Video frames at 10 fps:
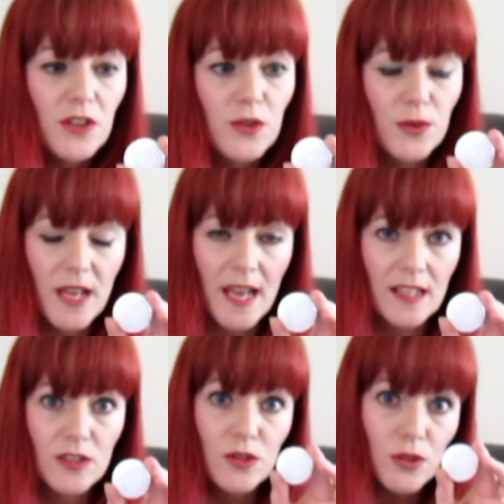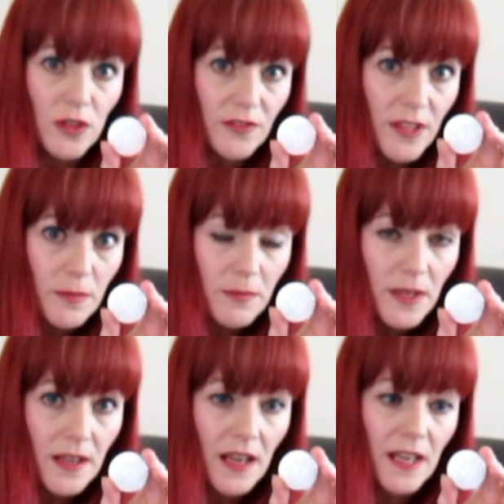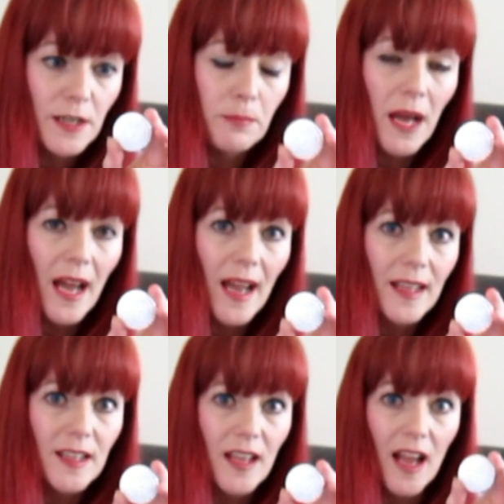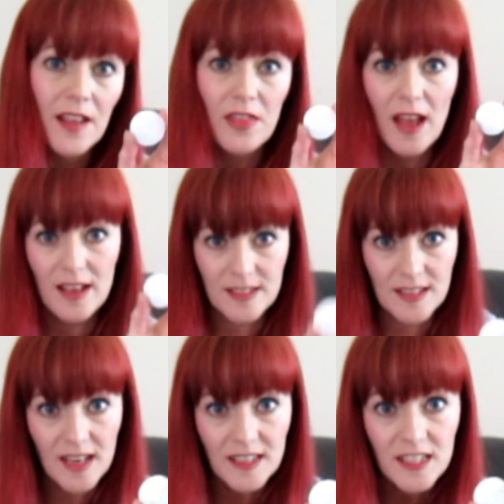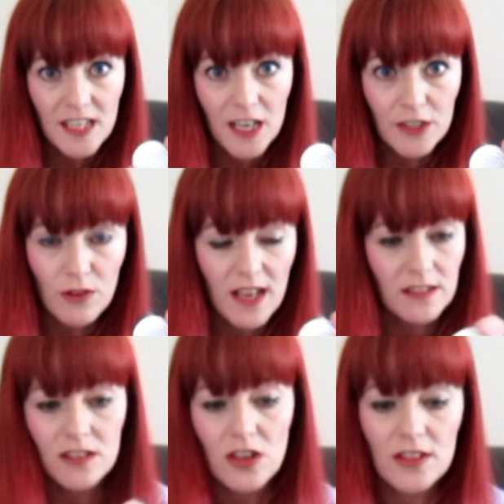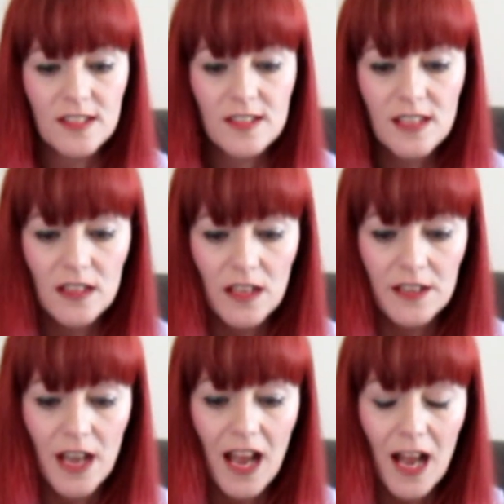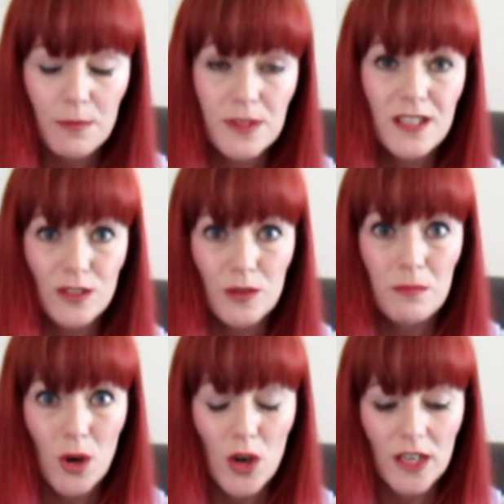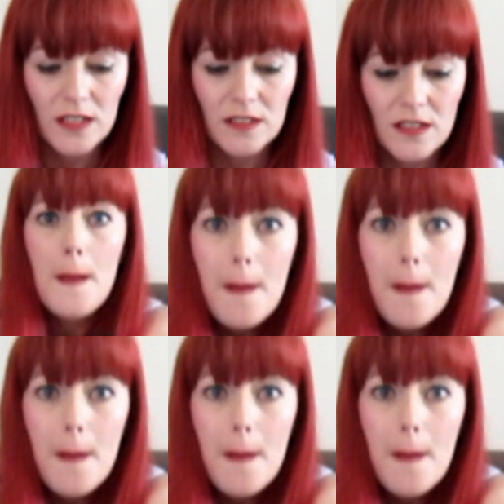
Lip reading: You get two of them in a pack and that is 99 Rand, so it's still an absolute bargain.